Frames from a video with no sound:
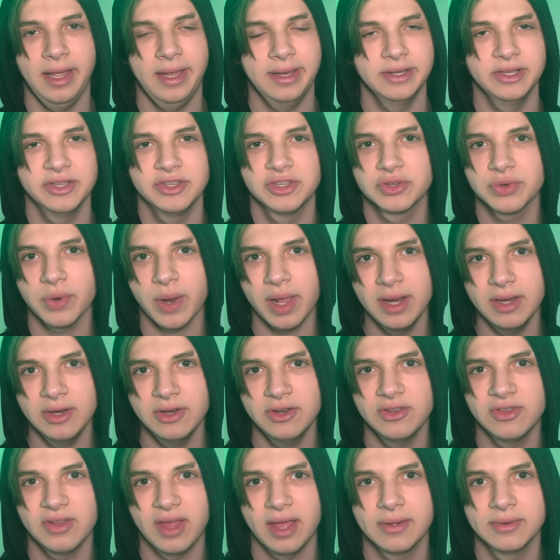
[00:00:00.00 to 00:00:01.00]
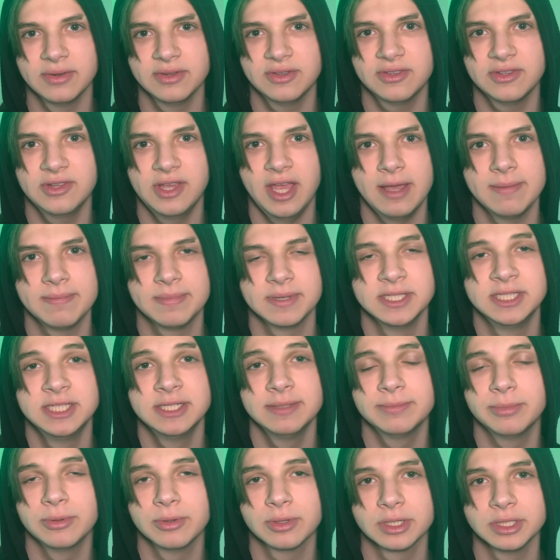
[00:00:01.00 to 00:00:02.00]
and strange soundscape and
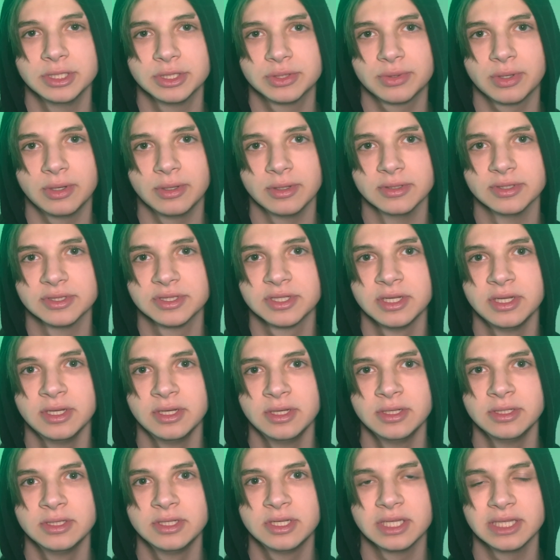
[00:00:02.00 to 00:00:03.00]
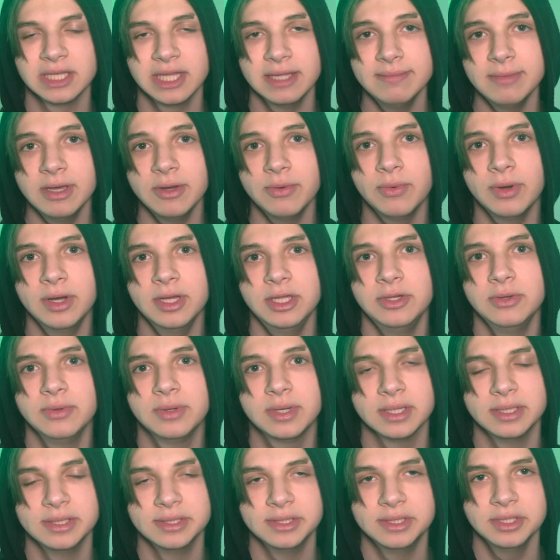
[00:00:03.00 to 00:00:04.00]
simple controls to limit what you
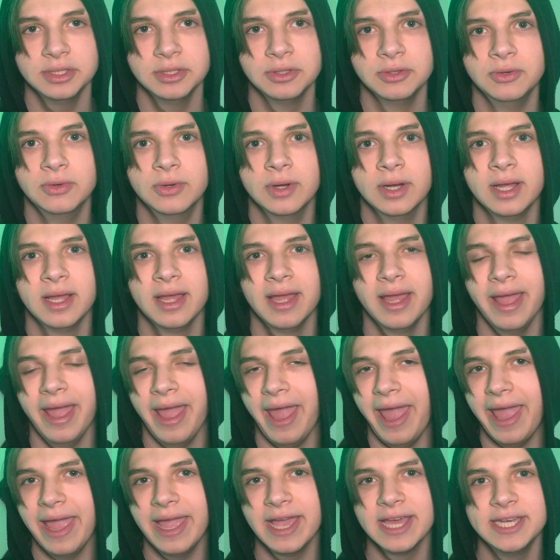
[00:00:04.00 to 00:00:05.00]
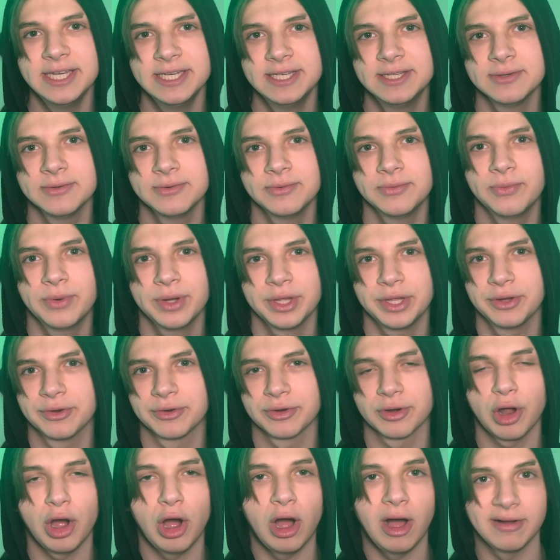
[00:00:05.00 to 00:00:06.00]
can do and what
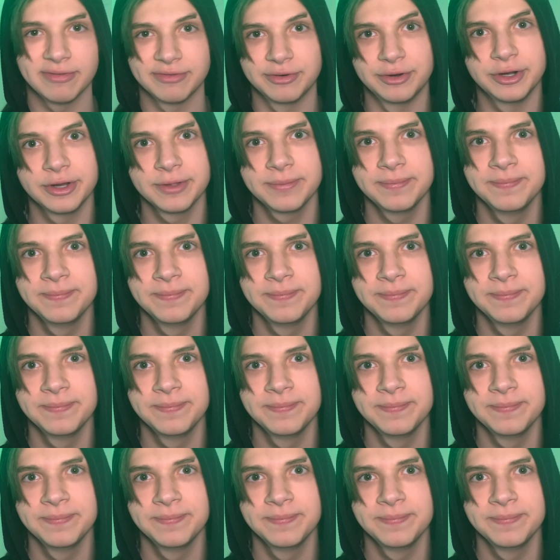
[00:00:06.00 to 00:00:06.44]
you're offered.